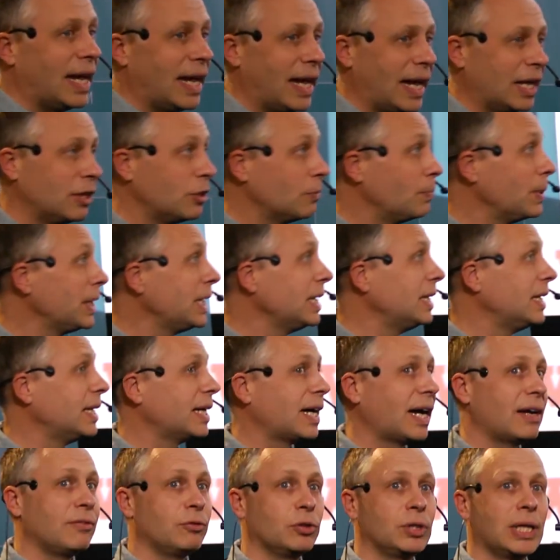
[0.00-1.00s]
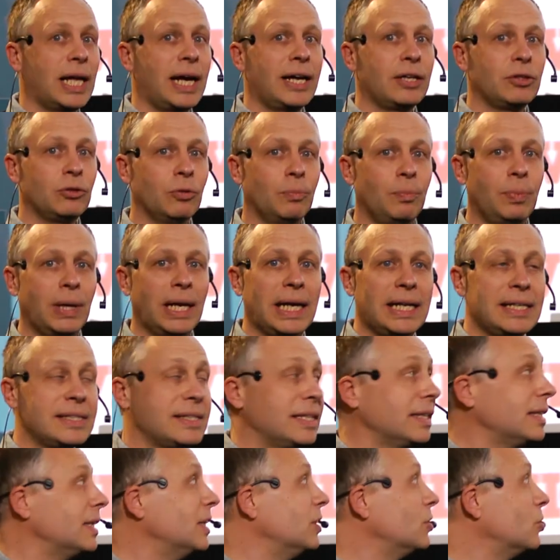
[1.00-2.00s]
At the beginning, I would like to place
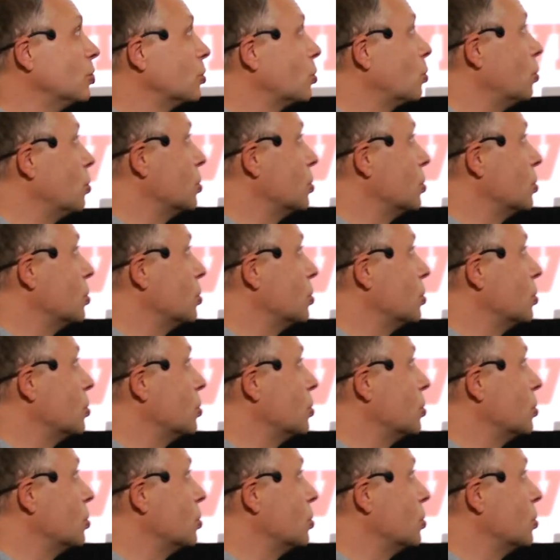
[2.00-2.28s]
it into